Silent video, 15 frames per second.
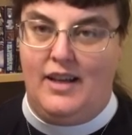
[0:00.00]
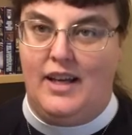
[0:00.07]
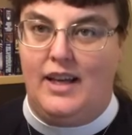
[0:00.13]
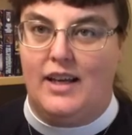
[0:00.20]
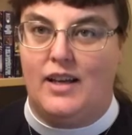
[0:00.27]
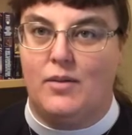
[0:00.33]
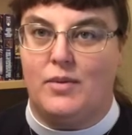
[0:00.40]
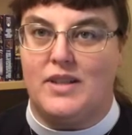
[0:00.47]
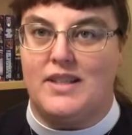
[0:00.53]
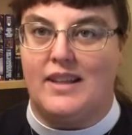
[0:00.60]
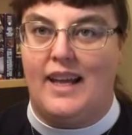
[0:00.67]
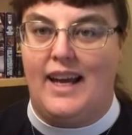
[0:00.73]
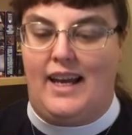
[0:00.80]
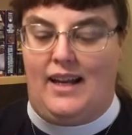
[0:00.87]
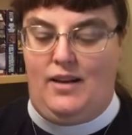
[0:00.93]
It was
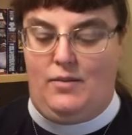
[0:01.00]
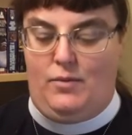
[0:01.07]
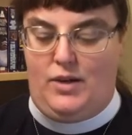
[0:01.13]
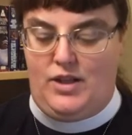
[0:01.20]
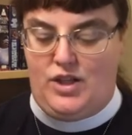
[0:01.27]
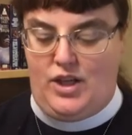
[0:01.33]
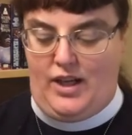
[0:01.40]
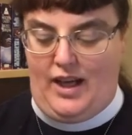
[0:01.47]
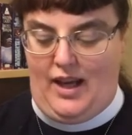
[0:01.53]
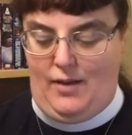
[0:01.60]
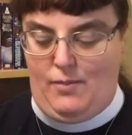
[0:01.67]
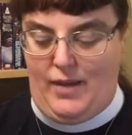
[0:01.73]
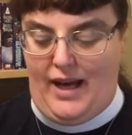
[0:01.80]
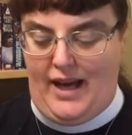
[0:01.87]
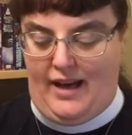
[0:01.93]
late when she came
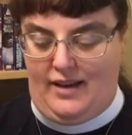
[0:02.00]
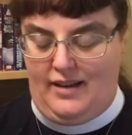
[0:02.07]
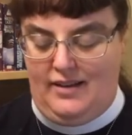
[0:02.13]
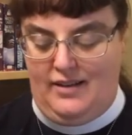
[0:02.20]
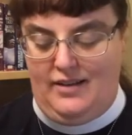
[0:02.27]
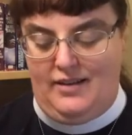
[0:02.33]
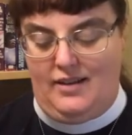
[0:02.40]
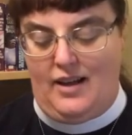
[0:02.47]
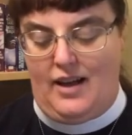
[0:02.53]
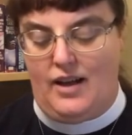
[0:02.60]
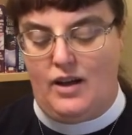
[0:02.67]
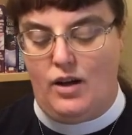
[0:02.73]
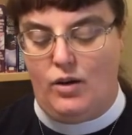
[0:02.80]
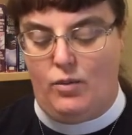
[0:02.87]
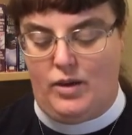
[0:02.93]
back, and
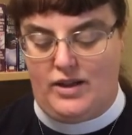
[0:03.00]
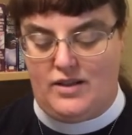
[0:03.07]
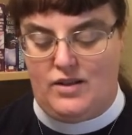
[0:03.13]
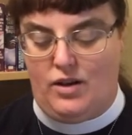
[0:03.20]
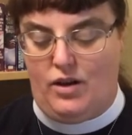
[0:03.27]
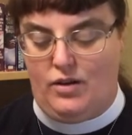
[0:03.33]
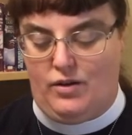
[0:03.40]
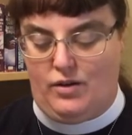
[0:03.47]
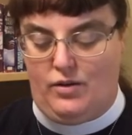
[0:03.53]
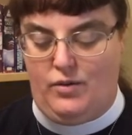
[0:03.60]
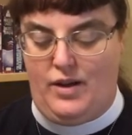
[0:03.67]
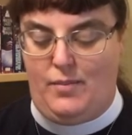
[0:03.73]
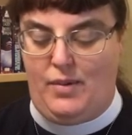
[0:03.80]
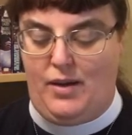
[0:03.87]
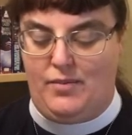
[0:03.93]
no one saw her
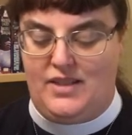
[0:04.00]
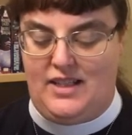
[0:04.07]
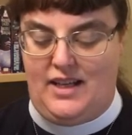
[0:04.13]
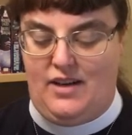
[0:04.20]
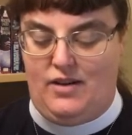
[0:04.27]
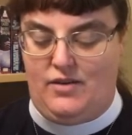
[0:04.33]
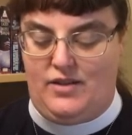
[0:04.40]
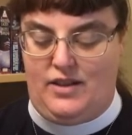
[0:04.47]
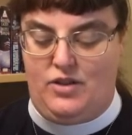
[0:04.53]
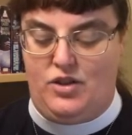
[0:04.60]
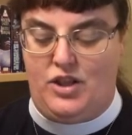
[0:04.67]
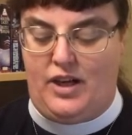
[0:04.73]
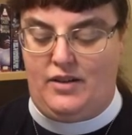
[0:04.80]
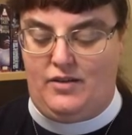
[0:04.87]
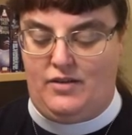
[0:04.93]
creep upstairs and
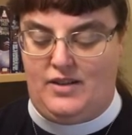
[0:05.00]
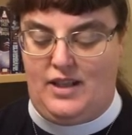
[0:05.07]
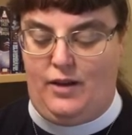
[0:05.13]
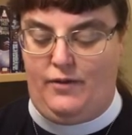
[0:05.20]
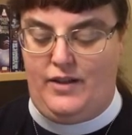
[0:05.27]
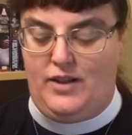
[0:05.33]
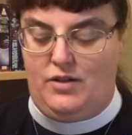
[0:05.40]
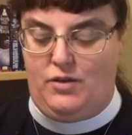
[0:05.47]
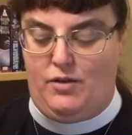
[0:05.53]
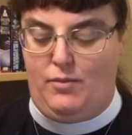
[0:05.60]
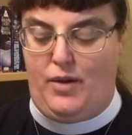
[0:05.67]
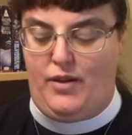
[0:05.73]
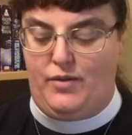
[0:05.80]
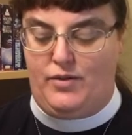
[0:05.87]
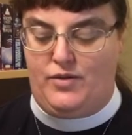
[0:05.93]
shut herself into her
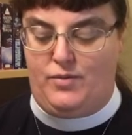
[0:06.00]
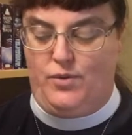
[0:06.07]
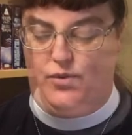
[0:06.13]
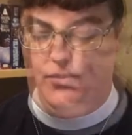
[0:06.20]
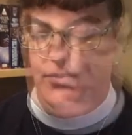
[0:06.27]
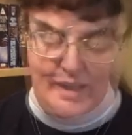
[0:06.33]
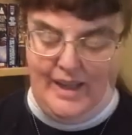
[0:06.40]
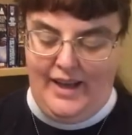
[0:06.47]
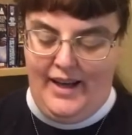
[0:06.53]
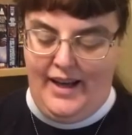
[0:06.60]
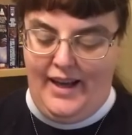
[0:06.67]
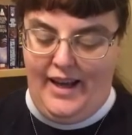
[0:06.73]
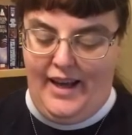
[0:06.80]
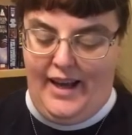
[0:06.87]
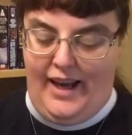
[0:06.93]
mother's room.
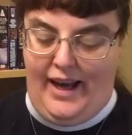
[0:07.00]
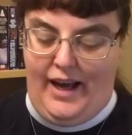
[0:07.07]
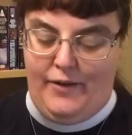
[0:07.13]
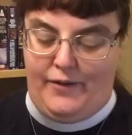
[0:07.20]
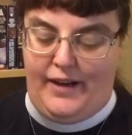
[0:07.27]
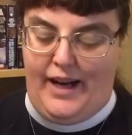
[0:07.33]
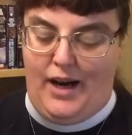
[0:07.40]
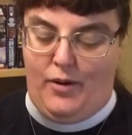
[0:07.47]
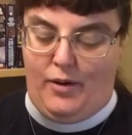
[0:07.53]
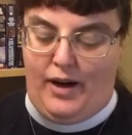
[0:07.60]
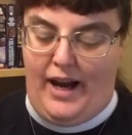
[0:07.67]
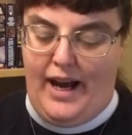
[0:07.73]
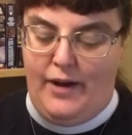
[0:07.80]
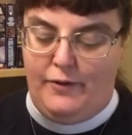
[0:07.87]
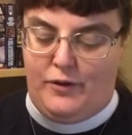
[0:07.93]
Half an hour
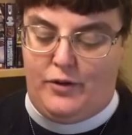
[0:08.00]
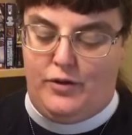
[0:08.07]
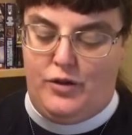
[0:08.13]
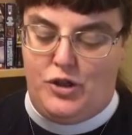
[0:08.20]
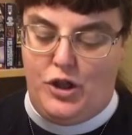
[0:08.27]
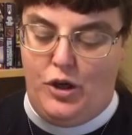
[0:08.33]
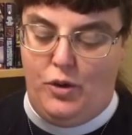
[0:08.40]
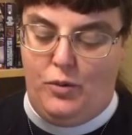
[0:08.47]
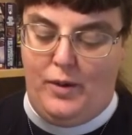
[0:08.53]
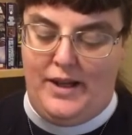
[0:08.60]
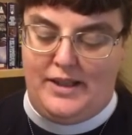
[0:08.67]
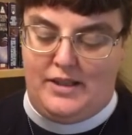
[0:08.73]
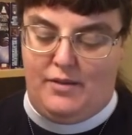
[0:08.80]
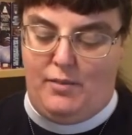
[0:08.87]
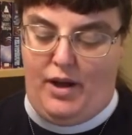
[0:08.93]
after, Jo went
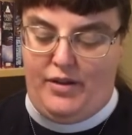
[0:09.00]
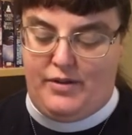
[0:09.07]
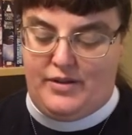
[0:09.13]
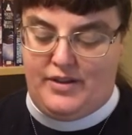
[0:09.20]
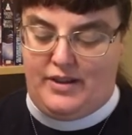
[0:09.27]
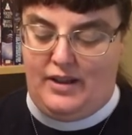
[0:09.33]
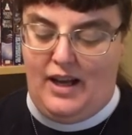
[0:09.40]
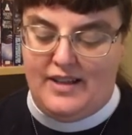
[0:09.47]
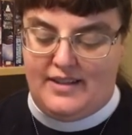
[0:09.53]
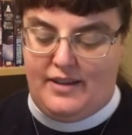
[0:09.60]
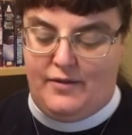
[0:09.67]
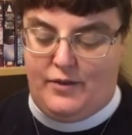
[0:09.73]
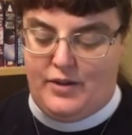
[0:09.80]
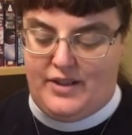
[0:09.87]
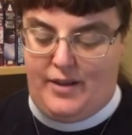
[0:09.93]
to Mother's closet
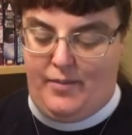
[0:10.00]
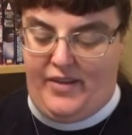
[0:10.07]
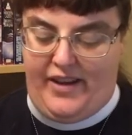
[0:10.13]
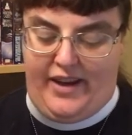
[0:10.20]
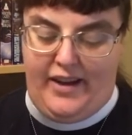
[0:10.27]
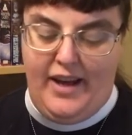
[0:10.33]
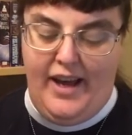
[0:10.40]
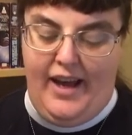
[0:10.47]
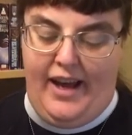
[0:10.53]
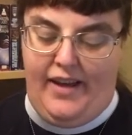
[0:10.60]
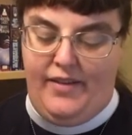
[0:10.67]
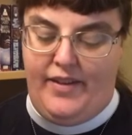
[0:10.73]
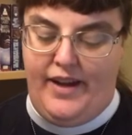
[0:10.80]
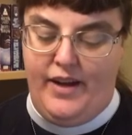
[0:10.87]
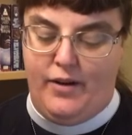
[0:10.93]
for something, and
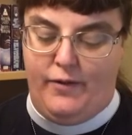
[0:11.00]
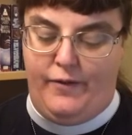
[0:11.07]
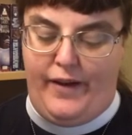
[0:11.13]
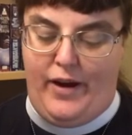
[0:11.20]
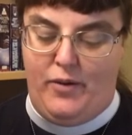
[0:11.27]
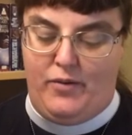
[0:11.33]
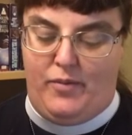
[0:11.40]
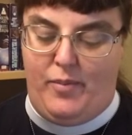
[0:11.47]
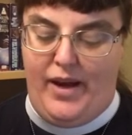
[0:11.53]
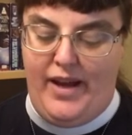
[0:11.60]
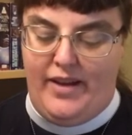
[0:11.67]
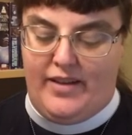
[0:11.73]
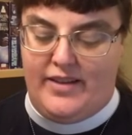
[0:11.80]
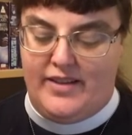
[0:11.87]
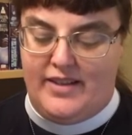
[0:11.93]
there found
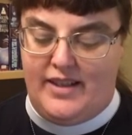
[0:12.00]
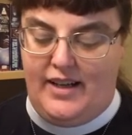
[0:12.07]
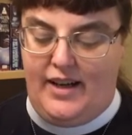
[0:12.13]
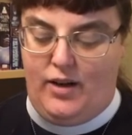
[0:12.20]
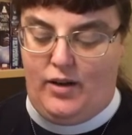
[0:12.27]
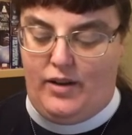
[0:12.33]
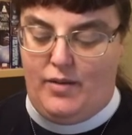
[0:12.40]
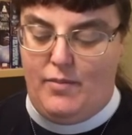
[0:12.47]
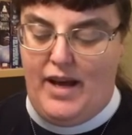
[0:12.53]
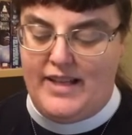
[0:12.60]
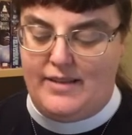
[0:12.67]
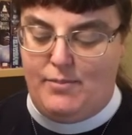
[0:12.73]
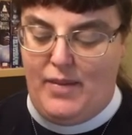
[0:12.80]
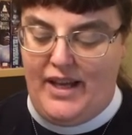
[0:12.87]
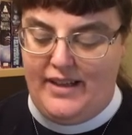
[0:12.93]
Beth sitting on the
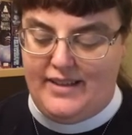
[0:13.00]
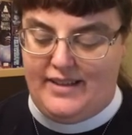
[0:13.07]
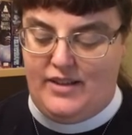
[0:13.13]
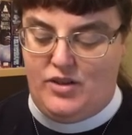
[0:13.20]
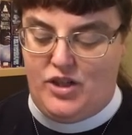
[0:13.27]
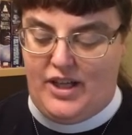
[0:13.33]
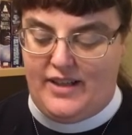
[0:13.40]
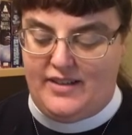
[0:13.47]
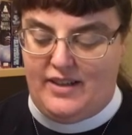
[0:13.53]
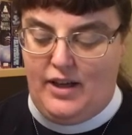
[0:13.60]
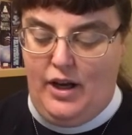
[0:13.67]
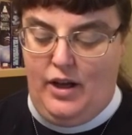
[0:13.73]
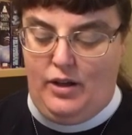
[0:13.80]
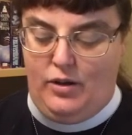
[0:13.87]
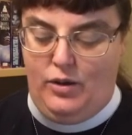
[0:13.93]
medicine chest,
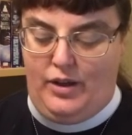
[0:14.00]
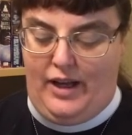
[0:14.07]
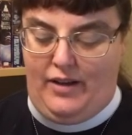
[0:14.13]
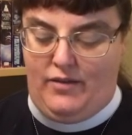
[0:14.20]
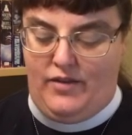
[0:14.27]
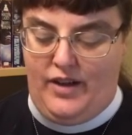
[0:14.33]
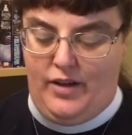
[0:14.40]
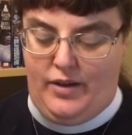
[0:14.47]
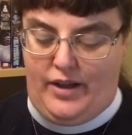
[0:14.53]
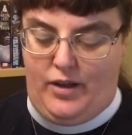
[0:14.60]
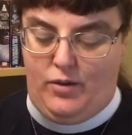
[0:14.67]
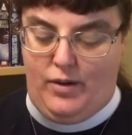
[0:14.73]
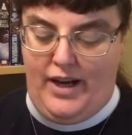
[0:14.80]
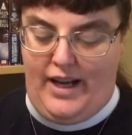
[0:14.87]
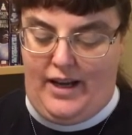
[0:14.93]
looking very
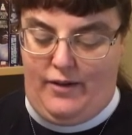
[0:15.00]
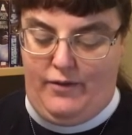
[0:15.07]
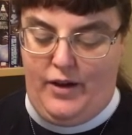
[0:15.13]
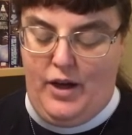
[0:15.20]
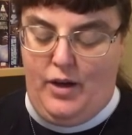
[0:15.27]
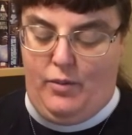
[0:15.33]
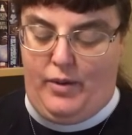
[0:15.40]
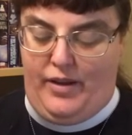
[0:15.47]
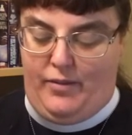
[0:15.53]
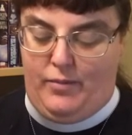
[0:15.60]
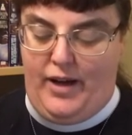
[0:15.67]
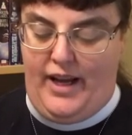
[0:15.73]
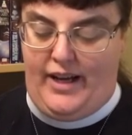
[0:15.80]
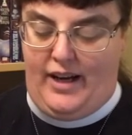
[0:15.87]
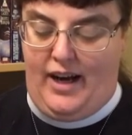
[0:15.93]
grave, with
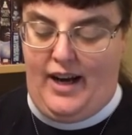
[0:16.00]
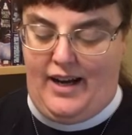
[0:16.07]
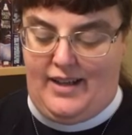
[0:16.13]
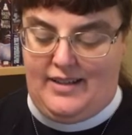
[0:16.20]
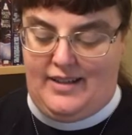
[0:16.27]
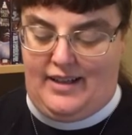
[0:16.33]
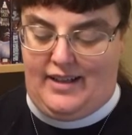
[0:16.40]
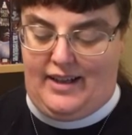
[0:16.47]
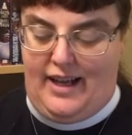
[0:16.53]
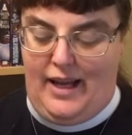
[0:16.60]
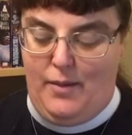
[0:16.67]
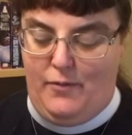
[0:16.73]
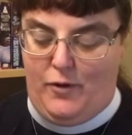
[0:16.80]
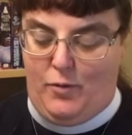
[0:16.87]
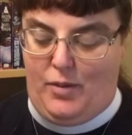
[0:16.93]
red eyes and a
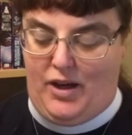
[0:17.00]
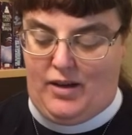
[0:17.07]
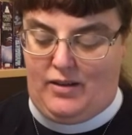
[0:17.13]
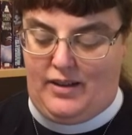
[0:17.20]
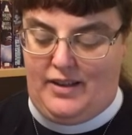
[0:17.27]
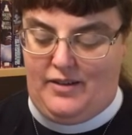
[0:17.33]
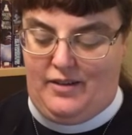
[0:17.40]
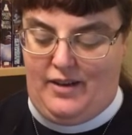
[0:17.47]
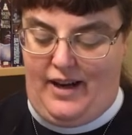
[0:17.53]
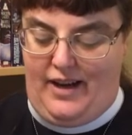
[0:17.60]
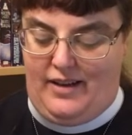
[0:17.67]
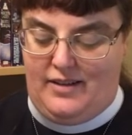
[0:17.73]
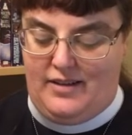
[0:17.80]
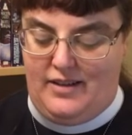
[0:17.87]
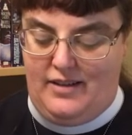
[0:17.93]
camphor bottle in her
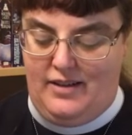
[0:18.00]
hand.